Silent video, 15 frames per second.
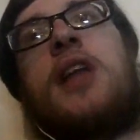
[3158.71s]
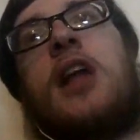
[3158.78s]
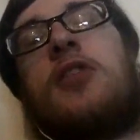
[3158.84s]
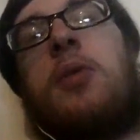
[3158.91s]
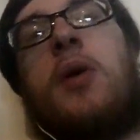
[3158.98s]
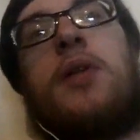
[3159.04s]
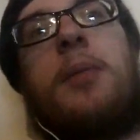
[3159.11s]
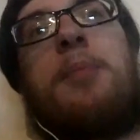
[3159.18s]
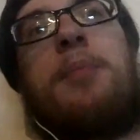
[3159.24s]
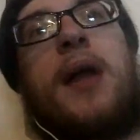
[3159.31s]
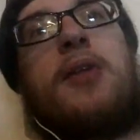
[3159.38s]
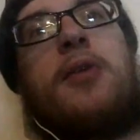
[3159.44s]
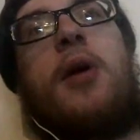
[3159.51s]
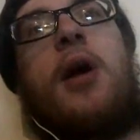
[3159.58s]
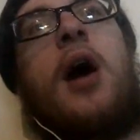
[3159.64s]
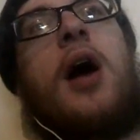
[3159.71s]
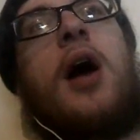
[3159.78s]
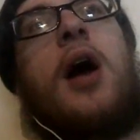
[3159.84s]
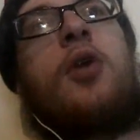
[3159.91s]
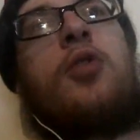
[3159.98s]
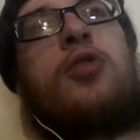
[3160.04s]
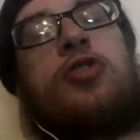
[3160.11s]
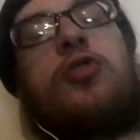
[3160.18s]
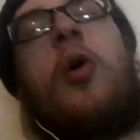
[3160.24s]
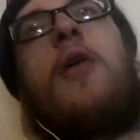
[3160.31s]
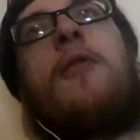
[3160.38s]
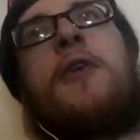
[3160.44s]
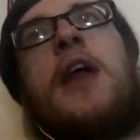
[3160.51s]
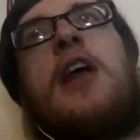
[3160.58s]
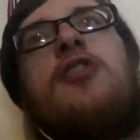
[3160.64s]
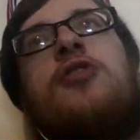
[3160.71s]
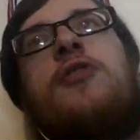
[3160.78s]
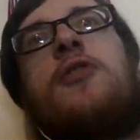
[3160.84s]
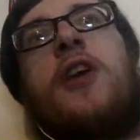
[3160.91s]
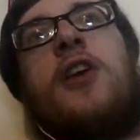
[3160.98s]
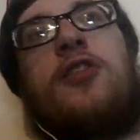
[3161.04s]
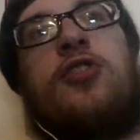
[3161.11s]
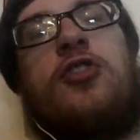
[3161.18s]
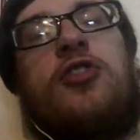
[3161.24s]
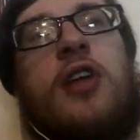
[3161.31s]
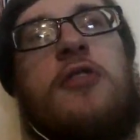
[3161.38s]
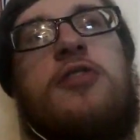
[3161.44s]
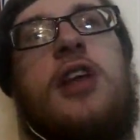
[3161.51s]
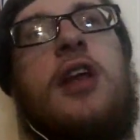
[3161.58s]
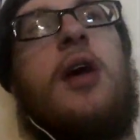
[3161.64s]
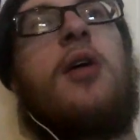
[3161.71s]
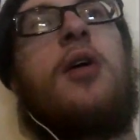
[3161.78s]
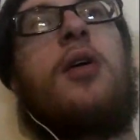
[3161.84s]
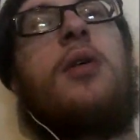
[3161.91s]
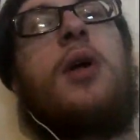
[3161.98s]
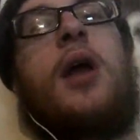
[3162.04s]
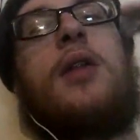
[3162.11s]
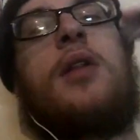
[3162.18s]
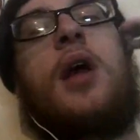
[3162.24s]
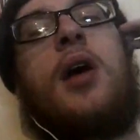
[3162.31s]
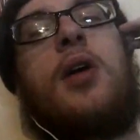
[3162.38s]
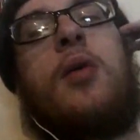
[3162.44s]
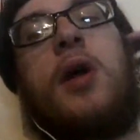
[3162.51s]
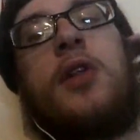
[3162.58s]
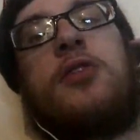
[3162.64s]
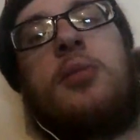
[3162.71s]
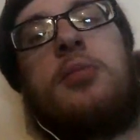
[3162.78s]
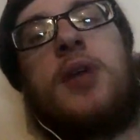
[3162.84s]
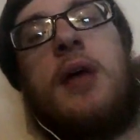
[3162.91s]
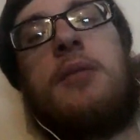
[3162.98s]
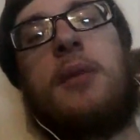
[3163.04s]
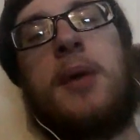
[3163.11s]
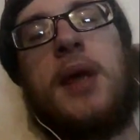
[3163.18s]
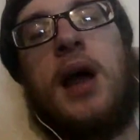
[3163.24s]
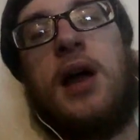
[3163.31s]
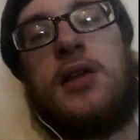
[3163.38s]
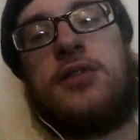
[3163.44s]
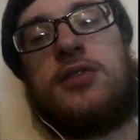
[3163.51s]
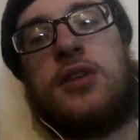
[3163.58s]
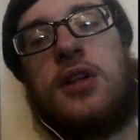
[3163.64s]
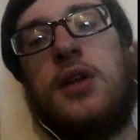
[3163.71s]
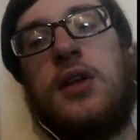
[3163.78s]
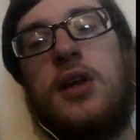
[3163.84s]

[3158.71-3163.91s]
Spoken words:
That's one of the better no disqualification finishes I've seen in quite some time, to be honest.